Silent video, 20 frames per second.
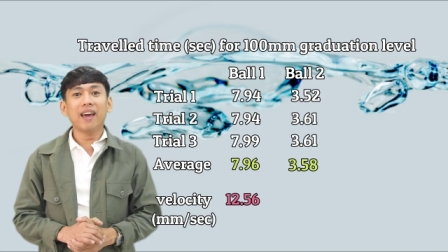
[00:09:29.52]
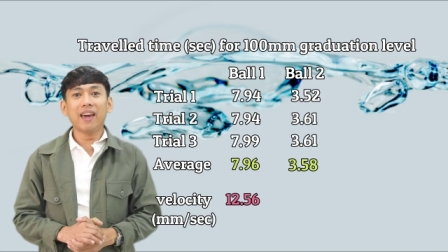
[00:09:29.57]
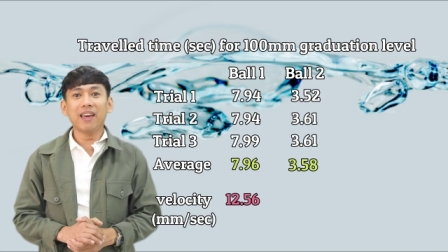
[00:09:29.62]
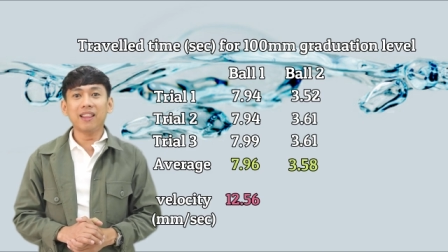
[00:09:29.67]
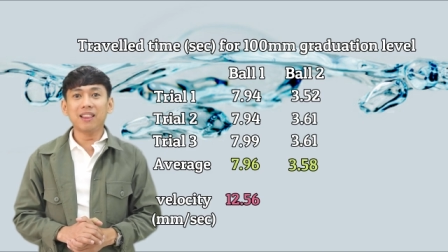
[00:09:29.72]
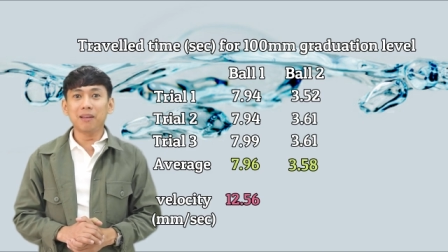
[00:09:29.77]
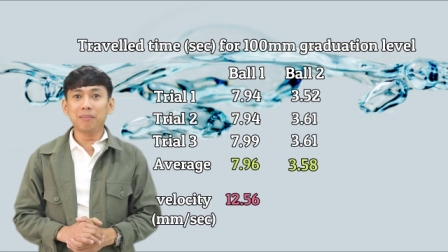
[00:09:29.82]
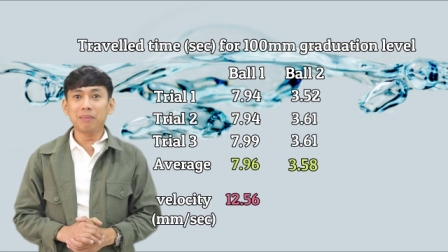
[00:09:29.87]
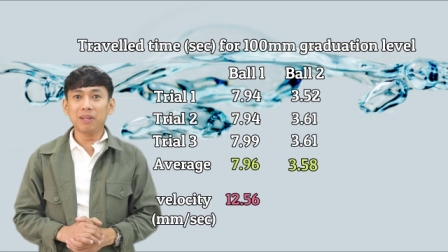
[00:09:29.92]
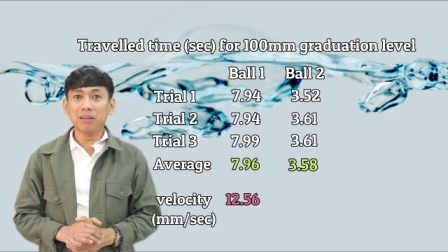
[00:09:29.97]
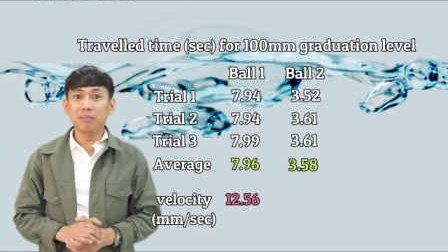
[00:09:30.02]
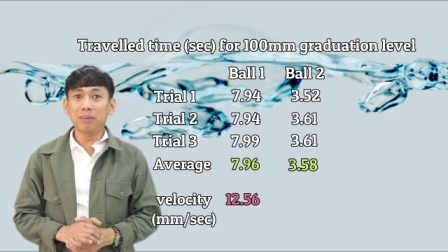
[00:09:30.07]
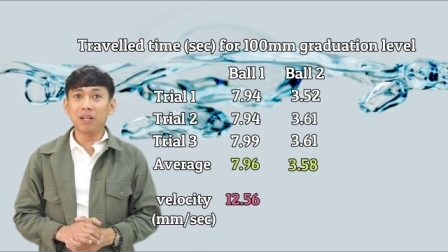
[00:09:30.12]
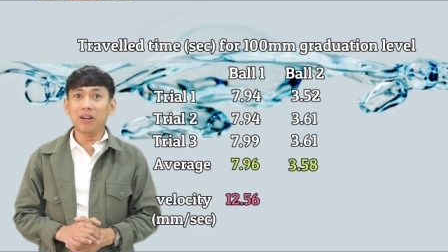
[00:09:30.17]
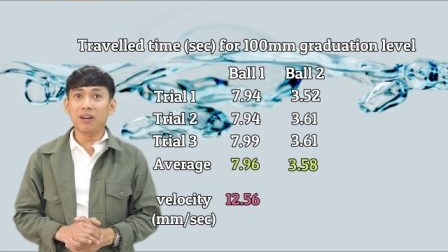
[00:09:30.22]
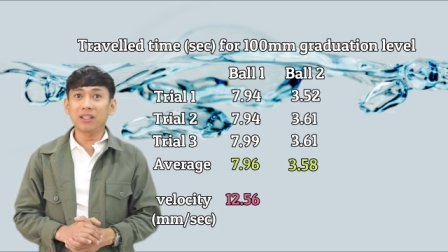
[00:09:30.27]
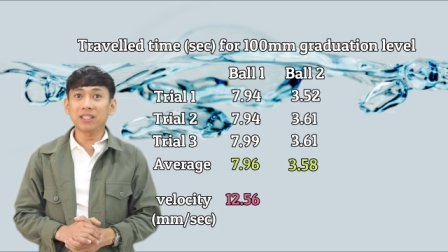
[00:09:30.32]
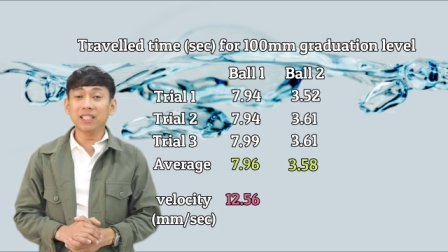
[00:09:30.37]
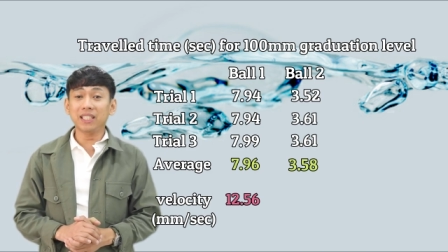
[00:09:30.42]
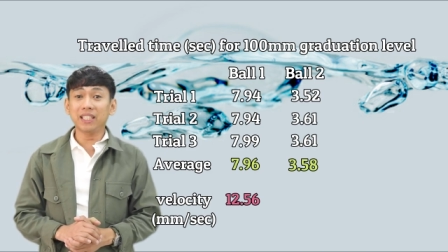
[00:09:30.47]
And the mean
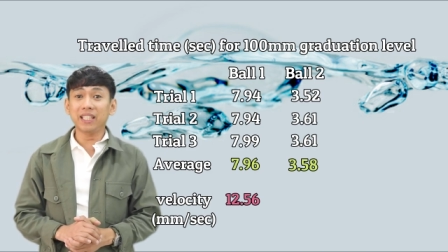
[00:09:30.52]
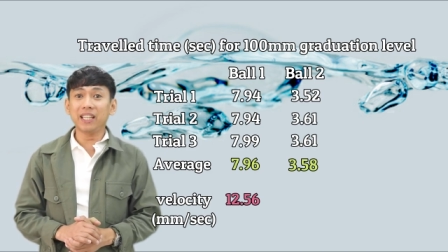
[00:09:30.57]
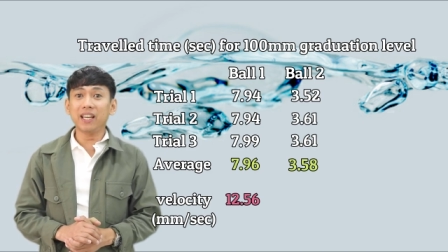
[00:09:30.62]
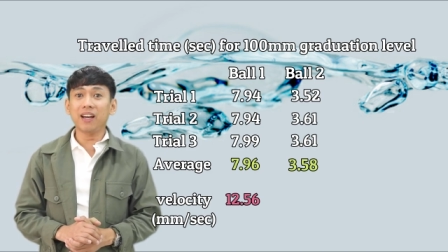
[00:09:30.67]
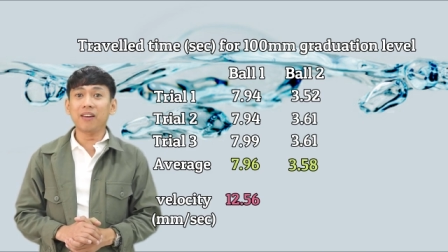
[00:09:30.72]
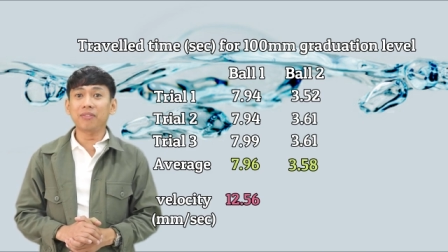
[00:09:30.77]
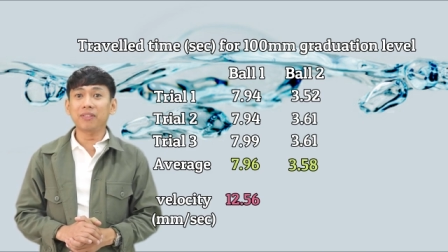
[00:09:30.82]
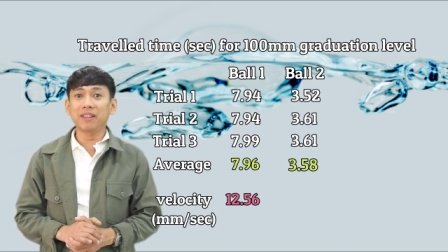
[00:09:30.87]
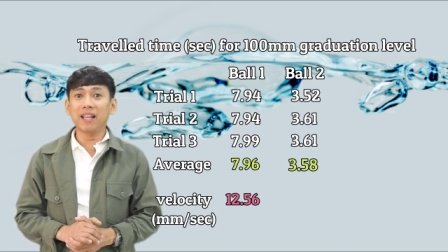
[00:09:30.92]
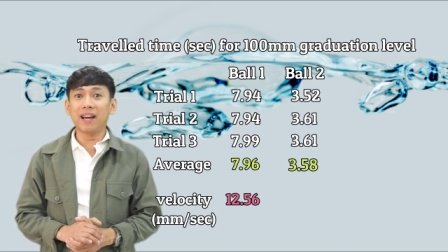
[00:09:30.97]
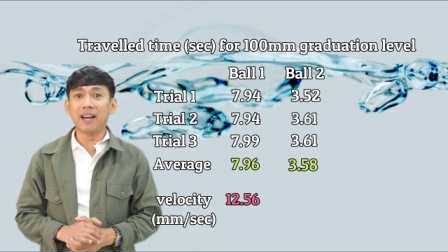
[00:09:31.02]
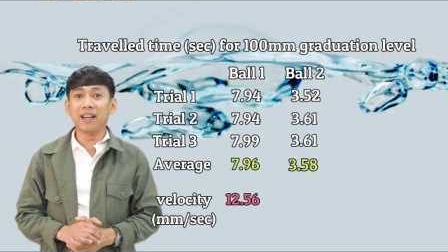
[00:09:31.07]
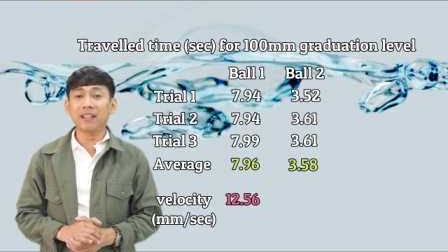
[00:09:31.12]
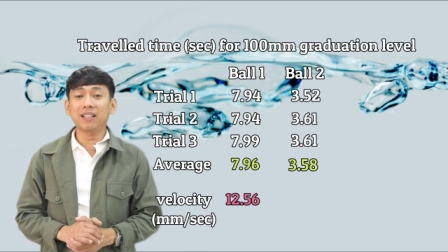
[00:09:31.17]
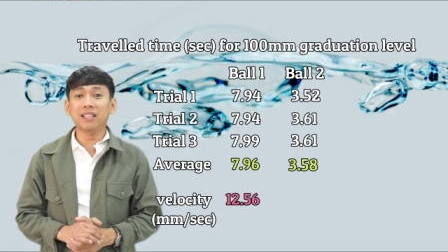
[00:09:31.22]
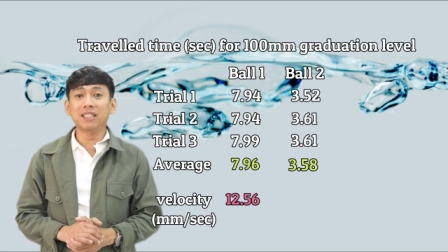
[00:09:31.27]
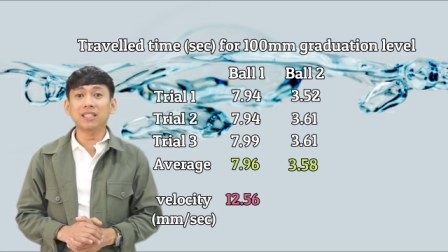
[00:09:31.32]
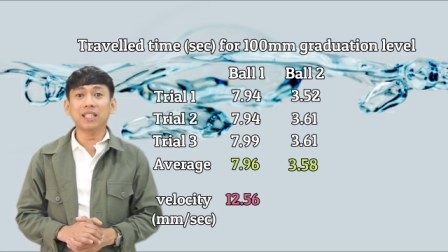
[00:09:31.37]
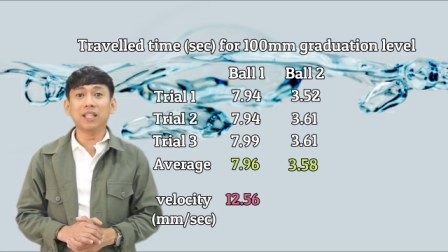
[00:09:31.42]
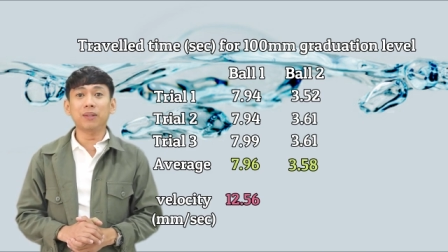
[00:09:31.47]
velocity of
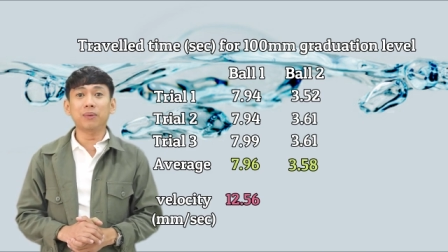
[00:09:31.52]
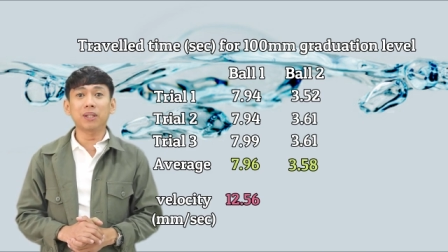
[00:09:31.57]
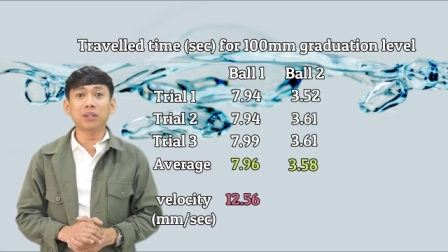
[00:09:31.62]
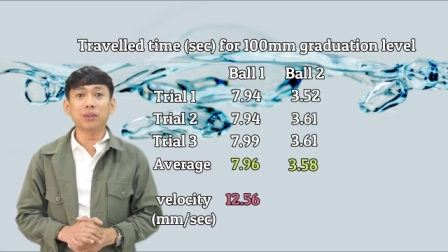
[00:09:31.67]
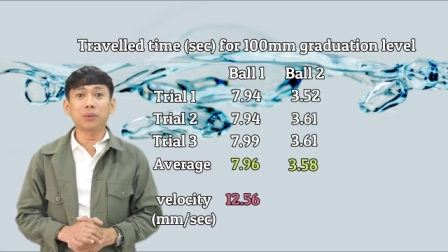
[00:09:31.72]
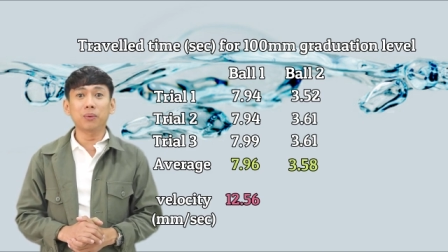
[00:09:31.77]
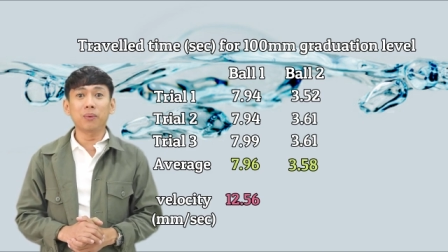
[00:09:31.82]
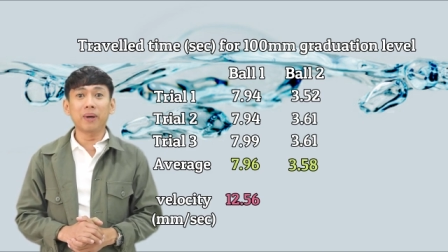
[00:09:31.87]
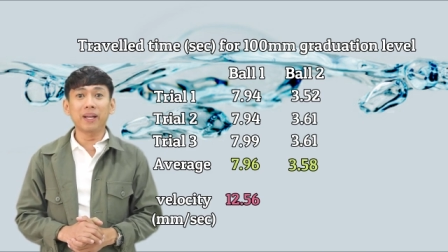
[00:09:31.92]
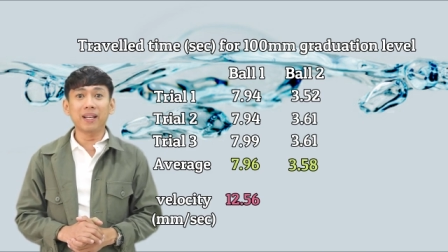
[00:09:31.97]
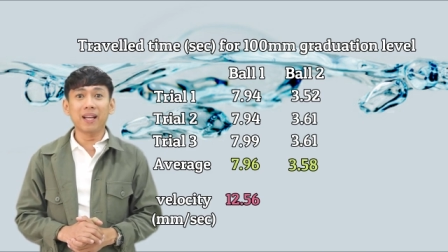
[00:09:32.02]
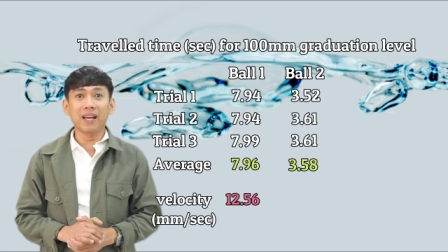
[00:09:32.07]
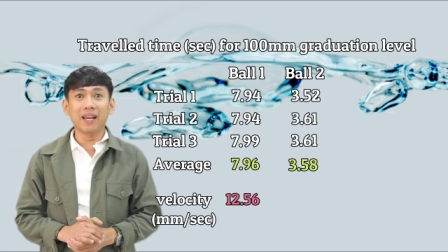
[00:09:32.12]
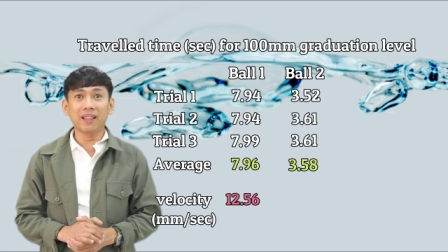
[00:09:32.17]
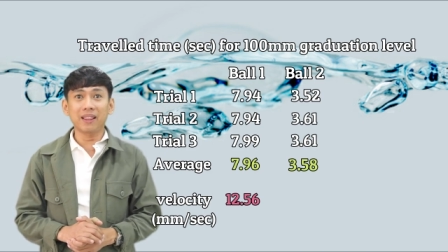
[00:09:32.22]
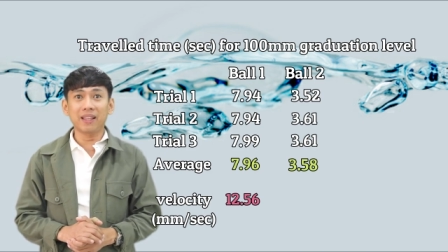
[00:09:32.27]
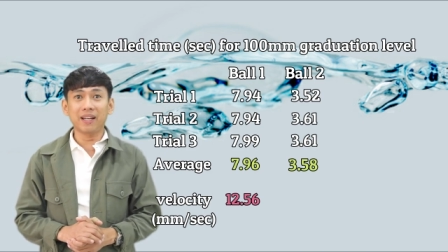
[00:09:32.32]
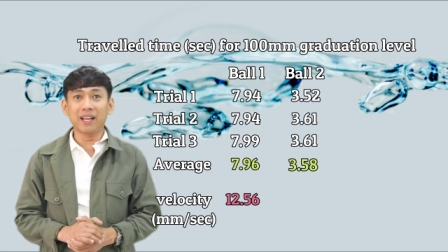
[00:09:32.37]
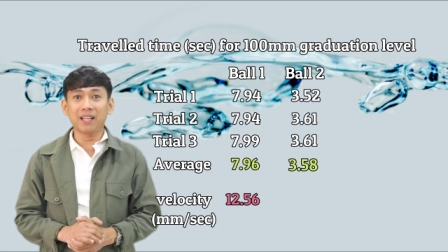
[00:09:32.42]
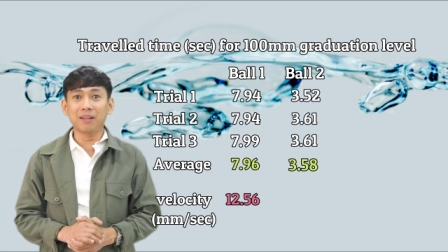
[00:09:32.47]
that is equal to
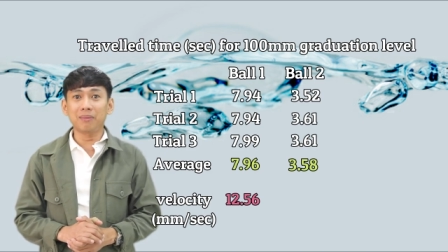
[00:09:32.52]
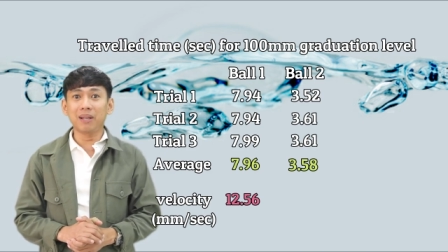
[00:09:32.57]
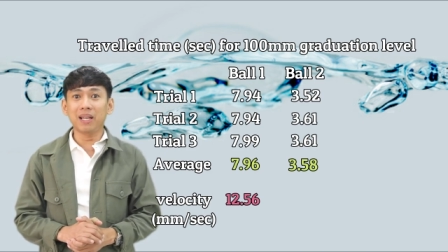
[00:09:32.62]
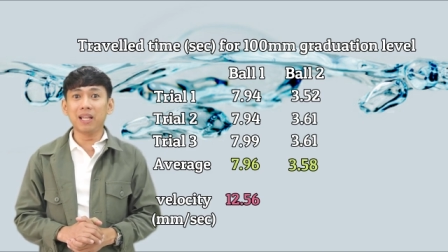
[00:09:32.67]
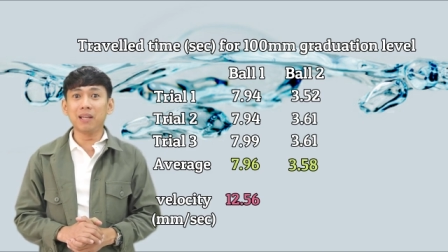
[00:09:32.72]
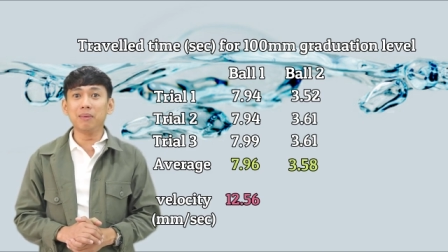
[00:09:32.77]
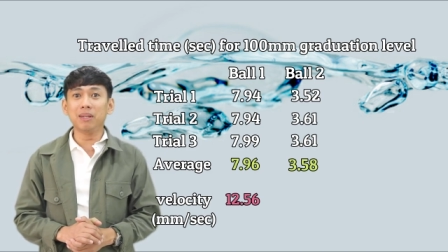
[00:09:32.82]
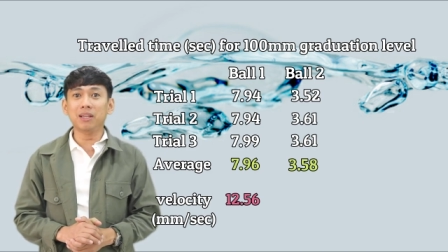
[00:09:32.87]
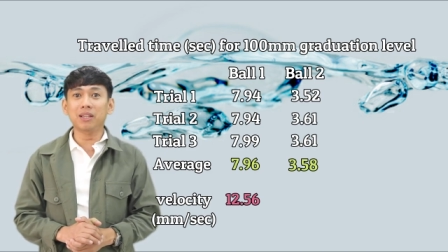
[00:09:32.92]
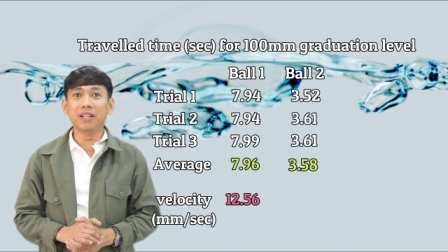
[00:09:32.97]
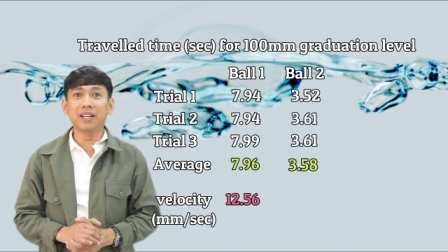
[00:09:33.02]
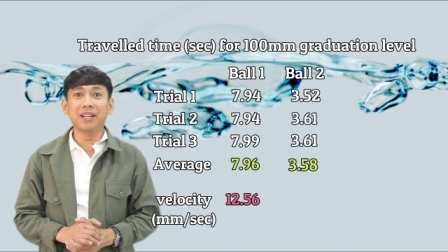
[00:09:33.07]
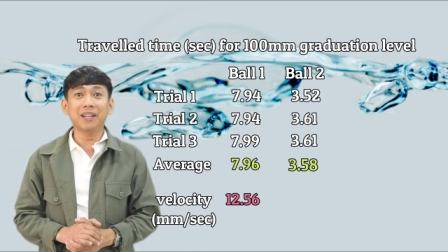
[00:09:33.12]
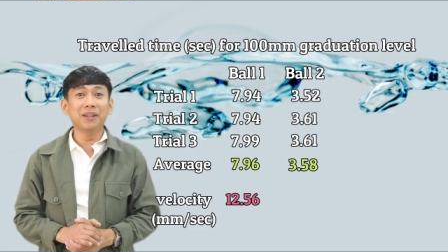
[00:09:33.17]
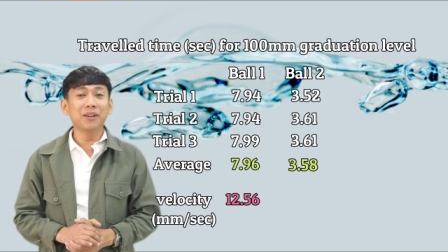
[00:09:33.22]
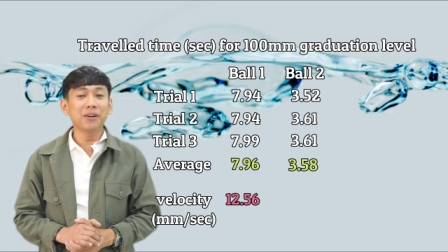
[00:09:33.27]
100mm